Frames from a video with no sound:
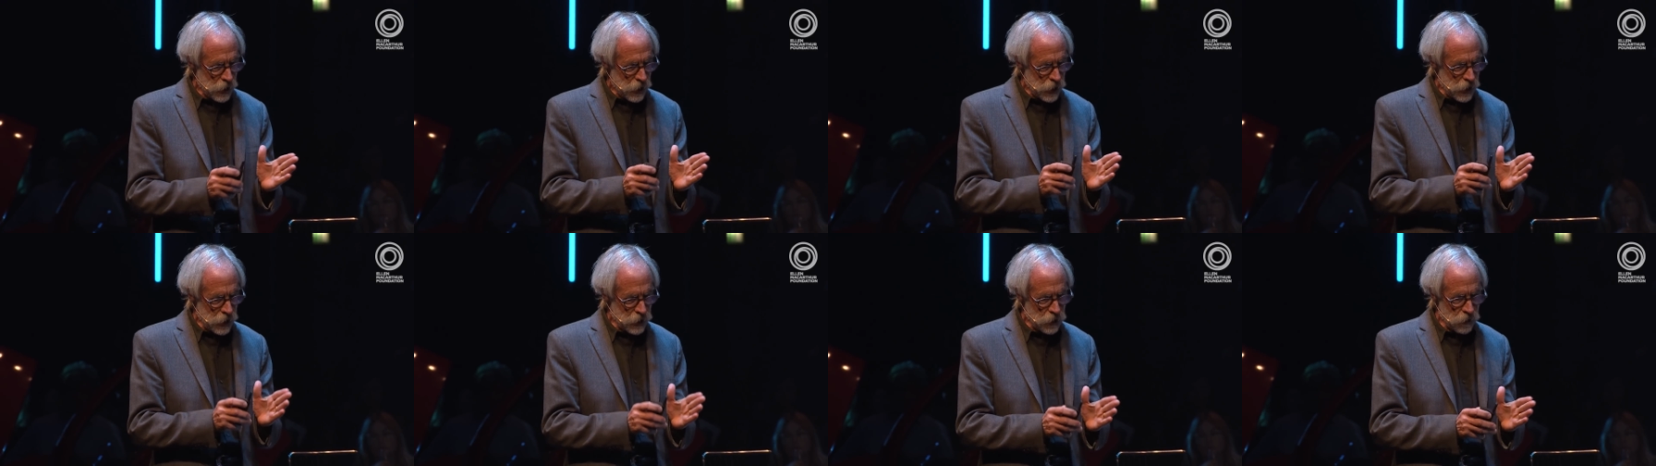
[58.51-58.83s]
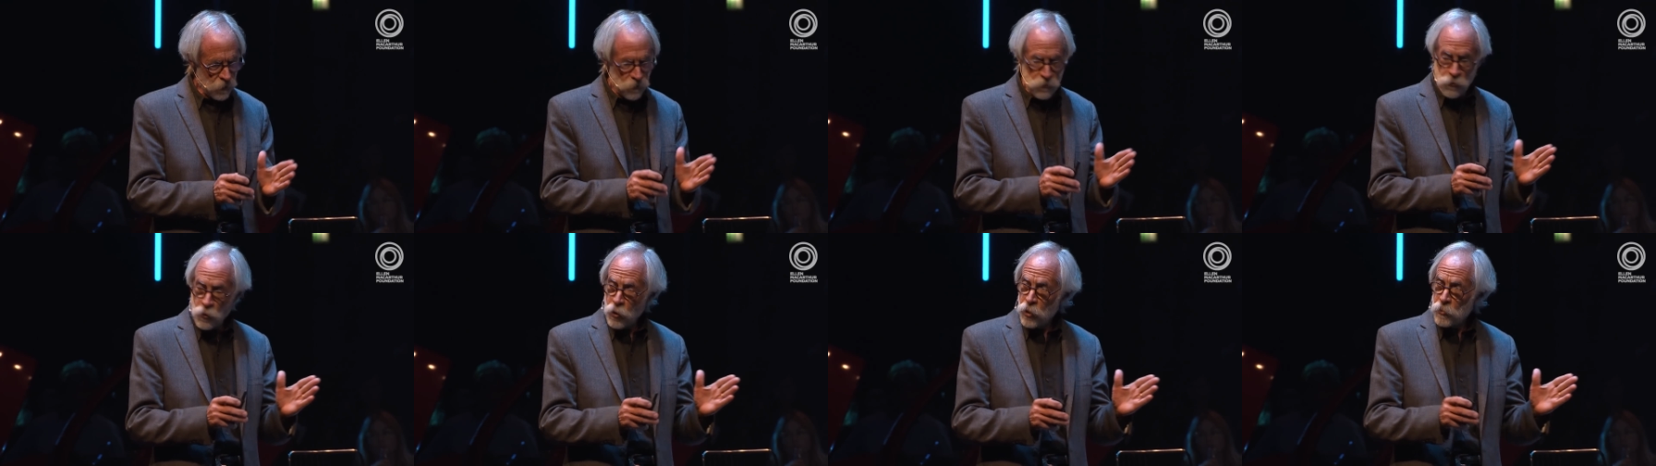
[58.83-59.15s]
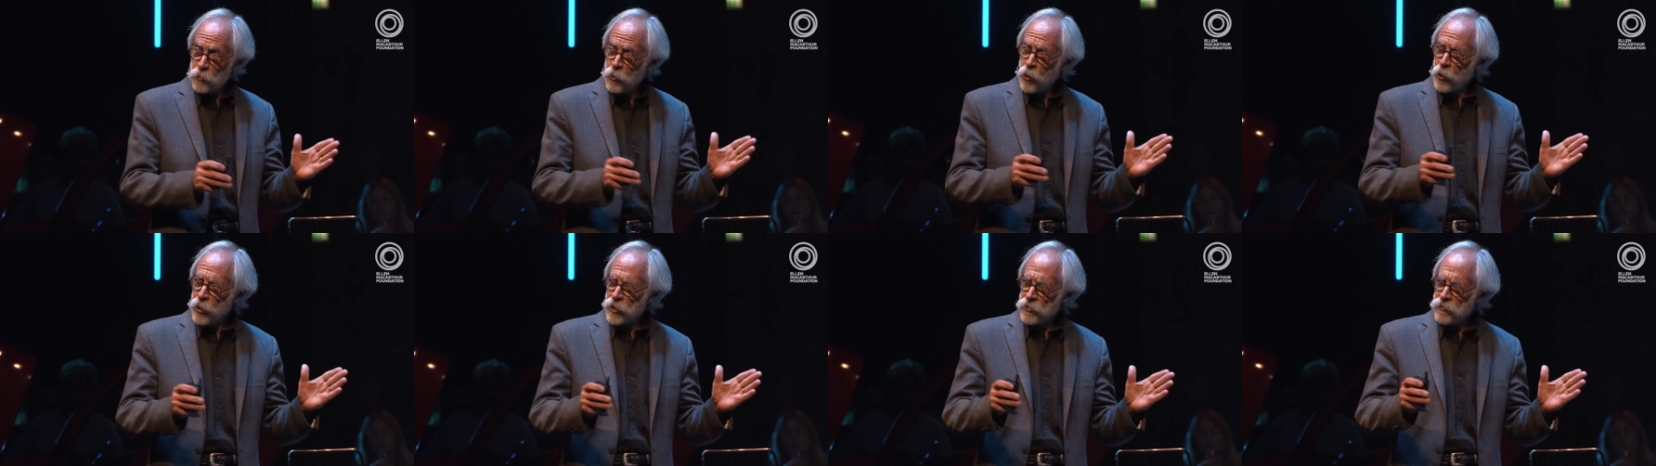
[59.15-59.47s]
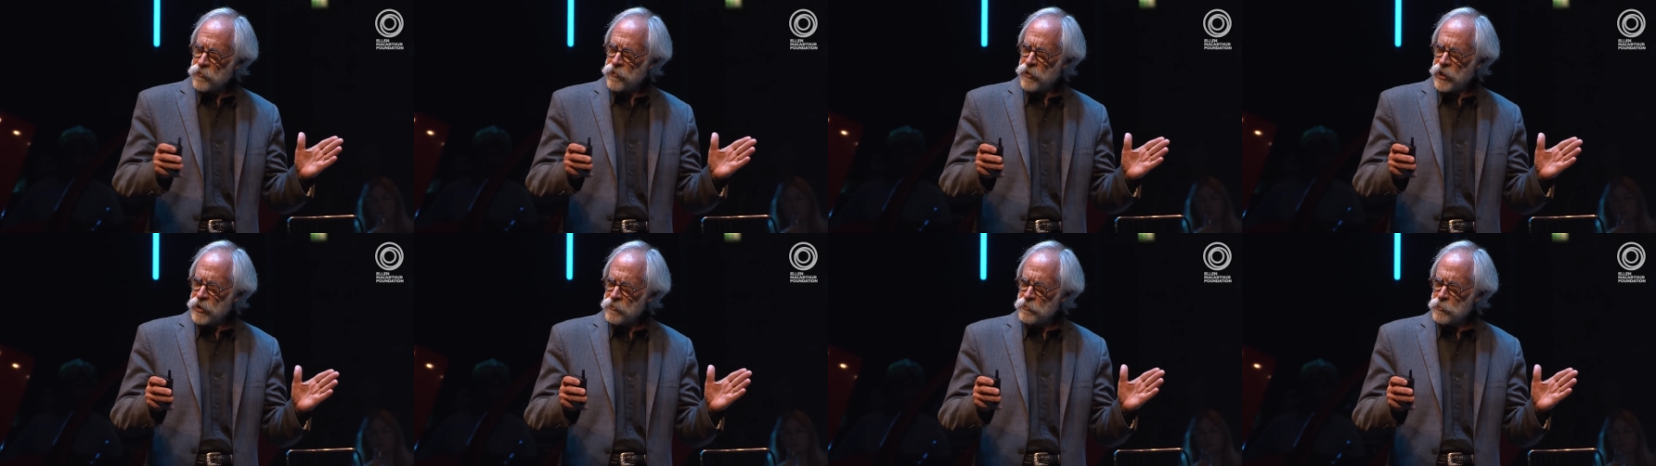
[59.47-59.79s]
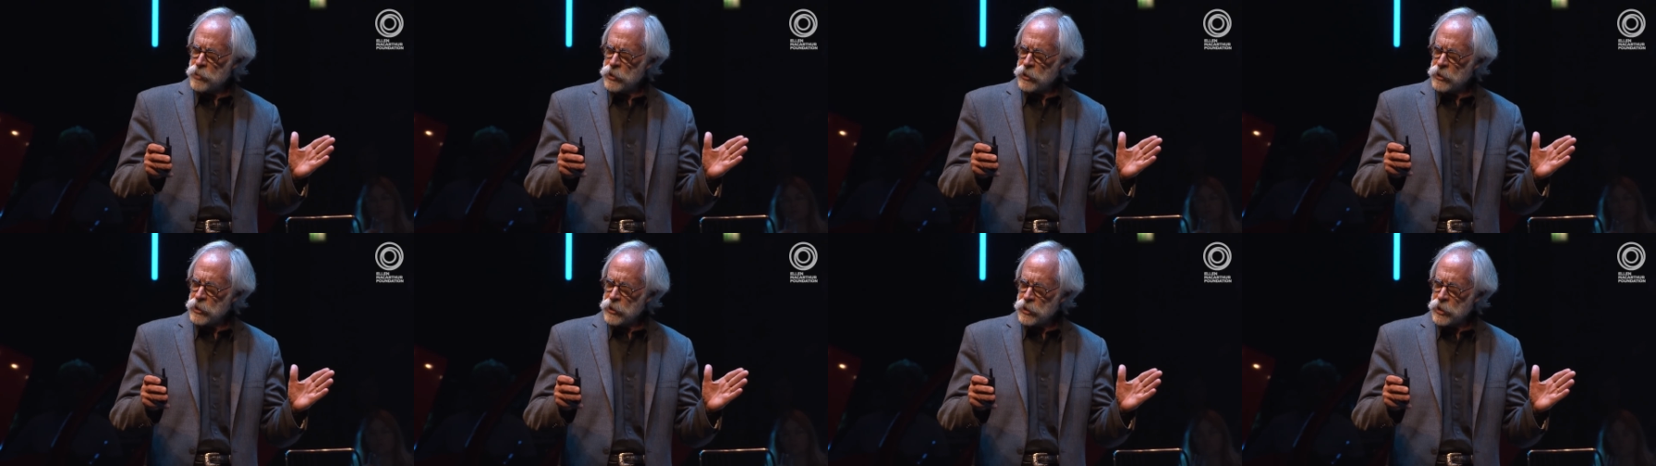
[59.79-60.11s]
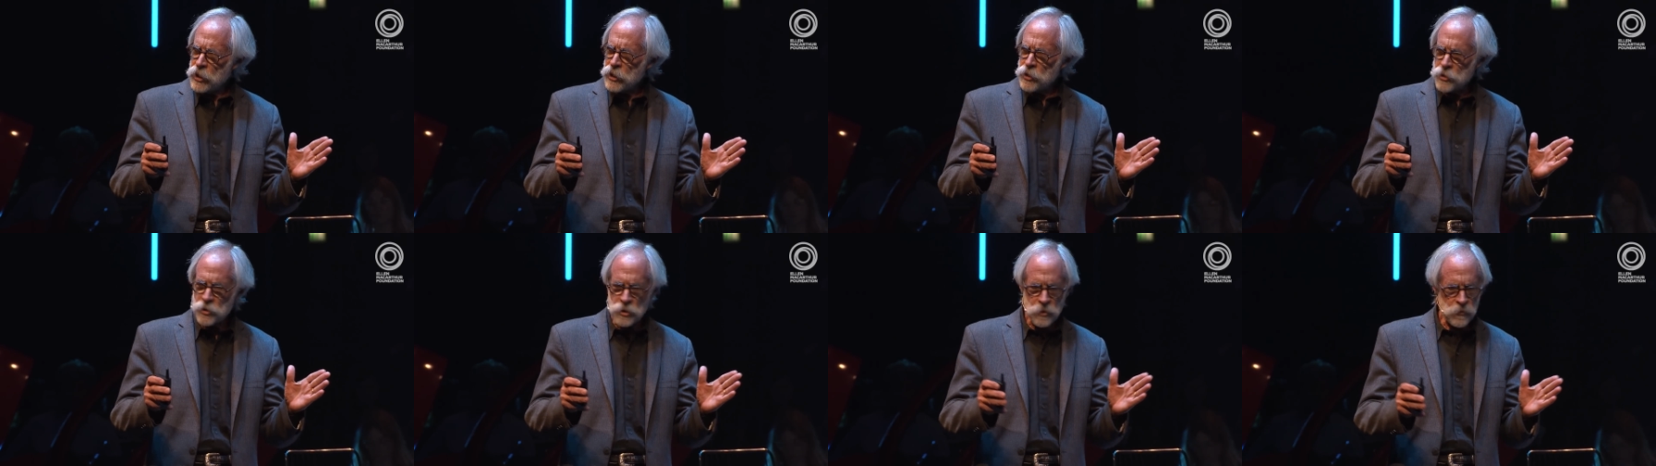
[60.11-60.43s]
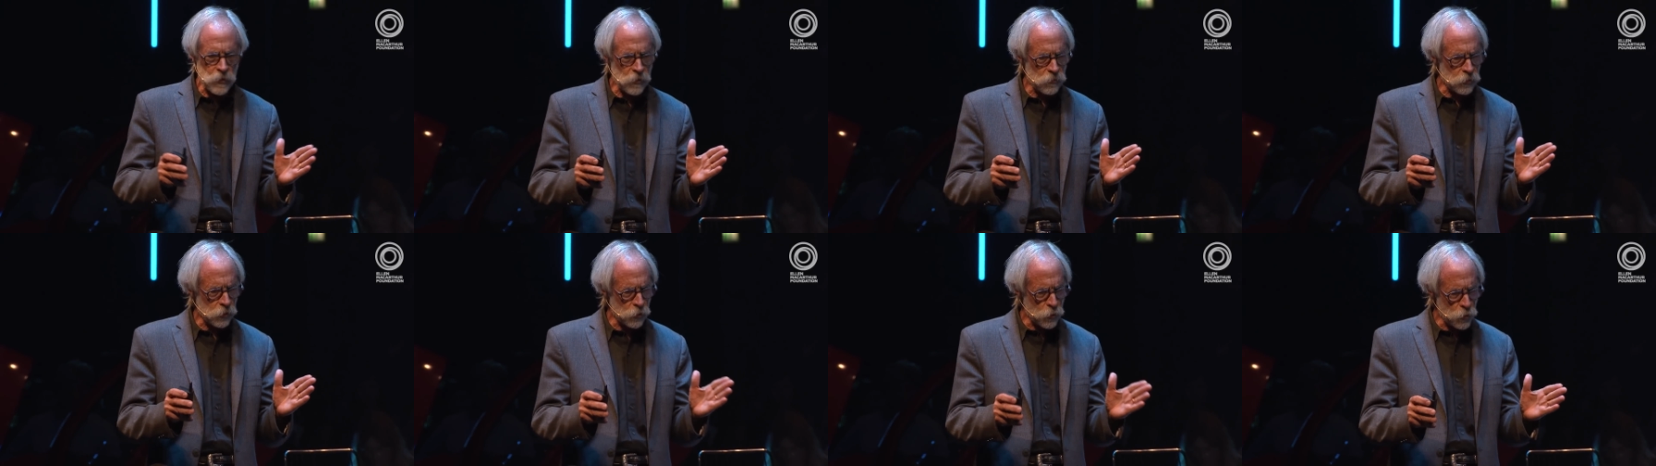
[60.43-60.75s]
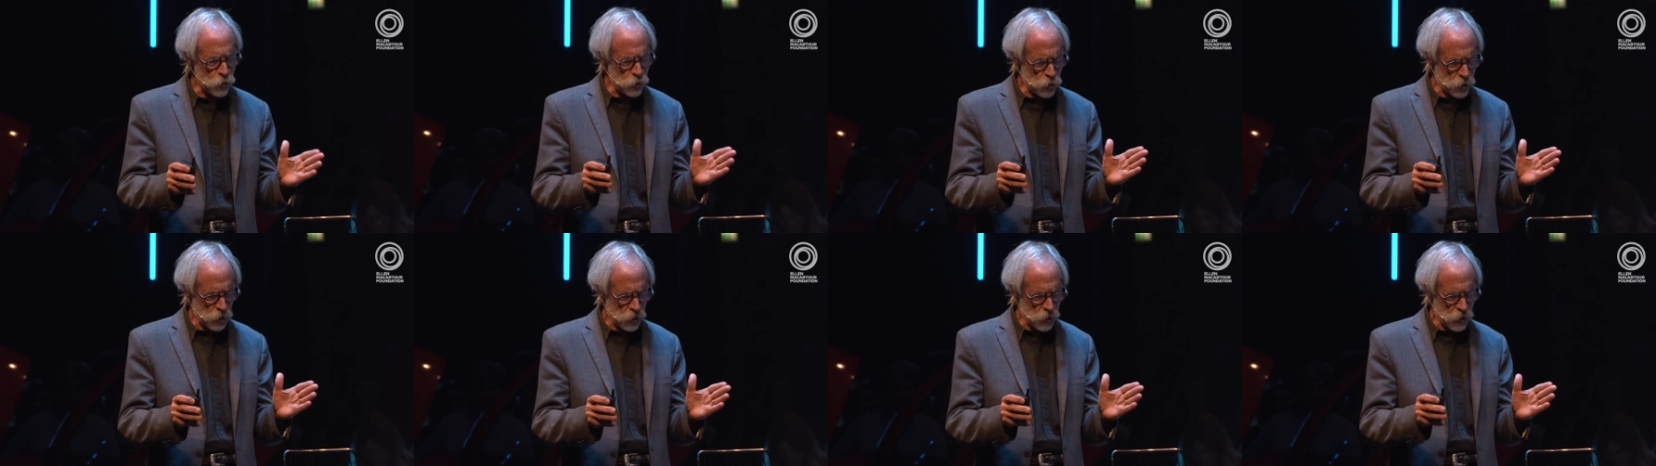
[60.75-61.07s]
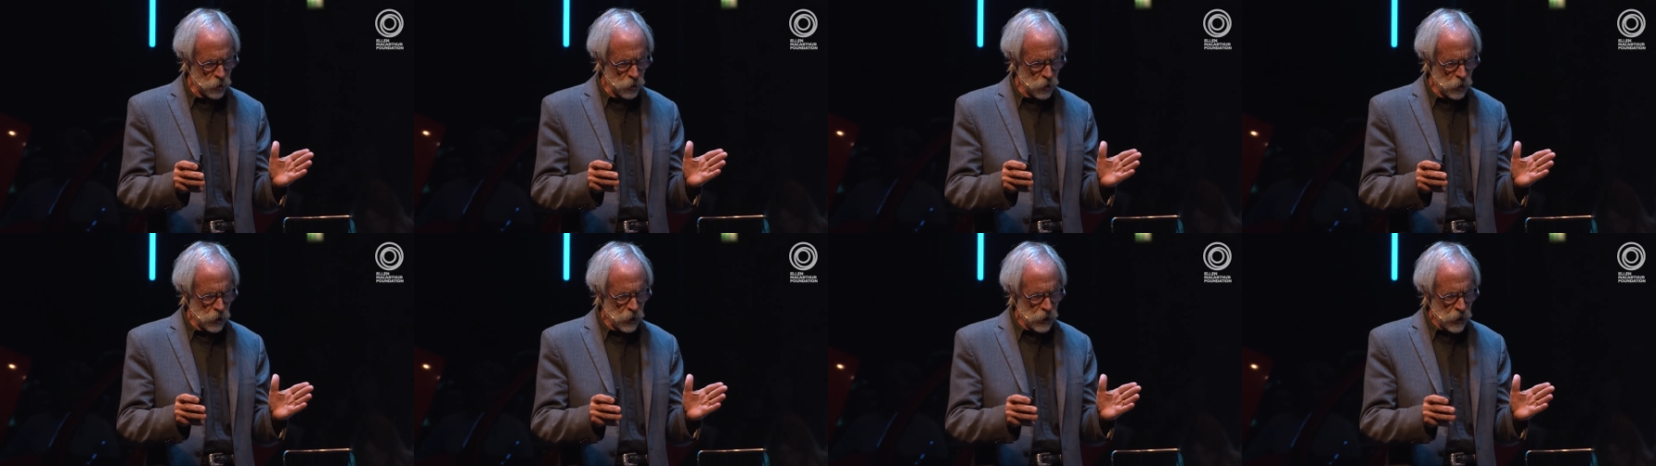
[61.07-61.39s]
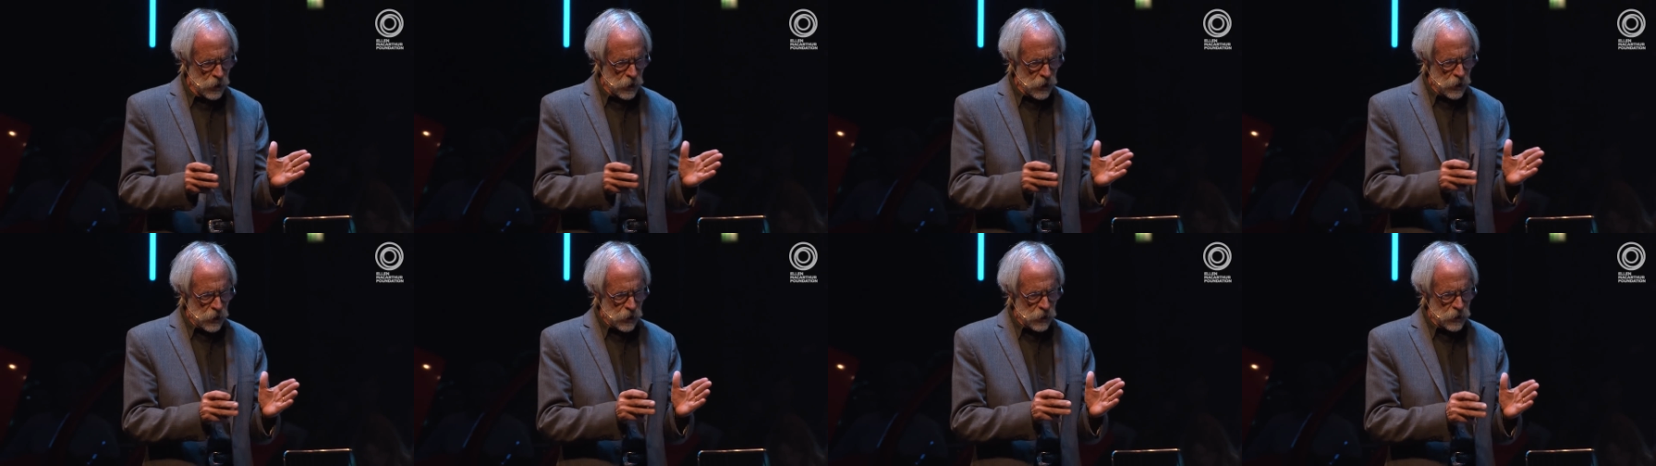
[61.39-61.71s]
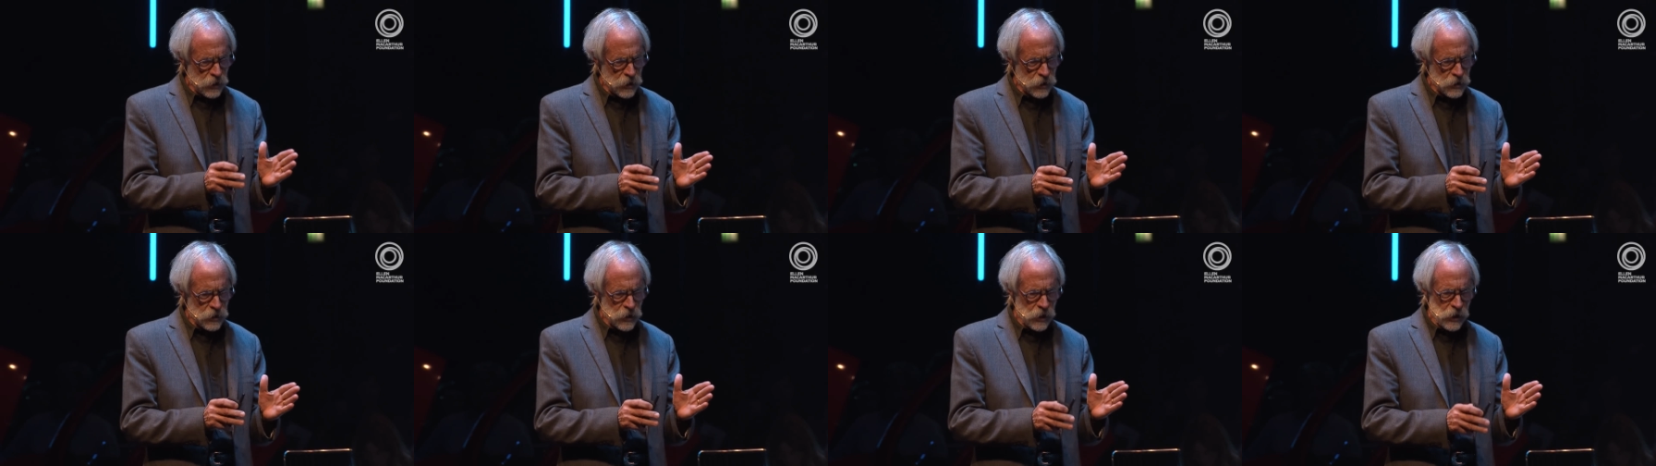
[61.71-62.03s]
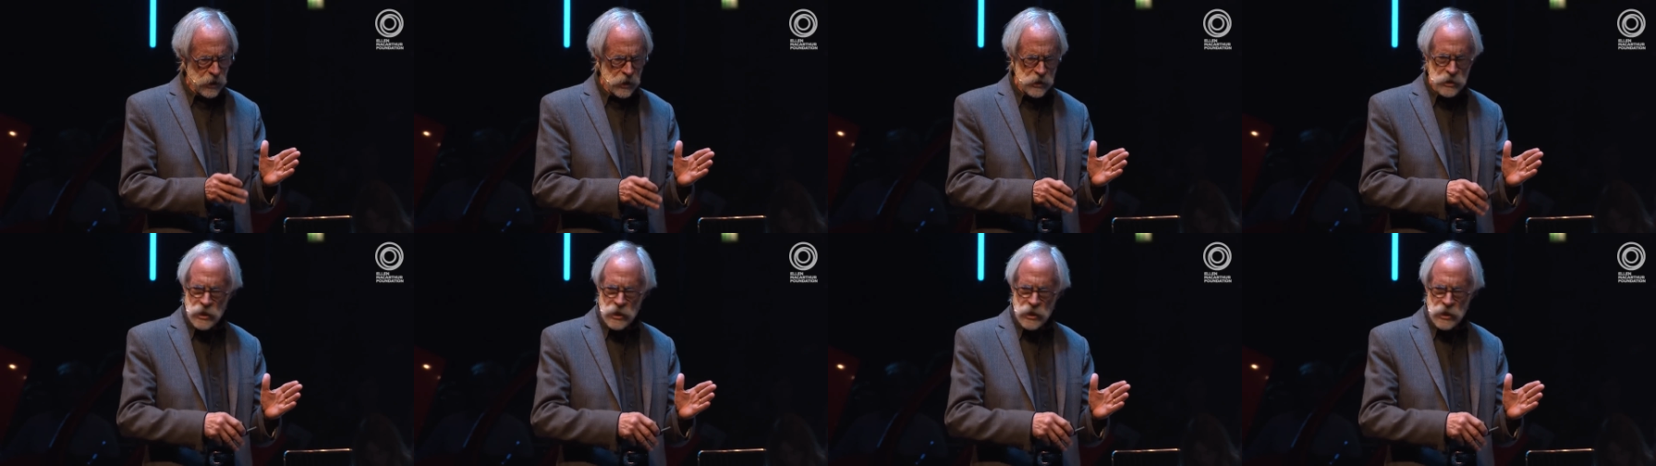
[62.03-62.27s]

in the 4.5 billion years of evolution, is that